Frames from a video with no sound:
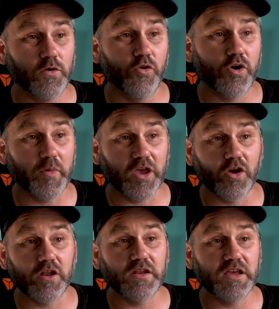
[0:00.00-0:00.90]
or am I
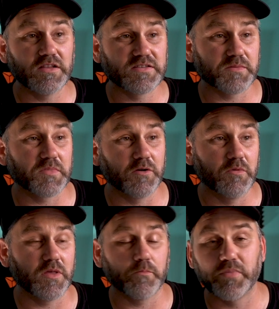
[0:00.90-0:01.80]
going to need something
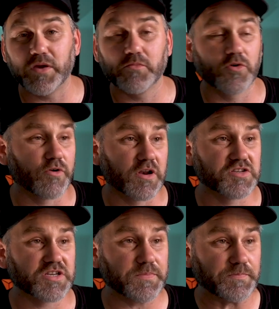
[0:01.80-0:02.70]
with a bit more
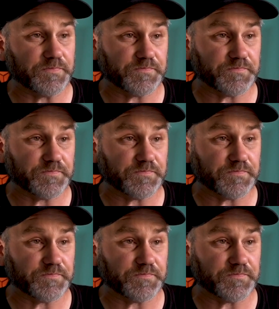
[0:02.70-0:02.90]
energy?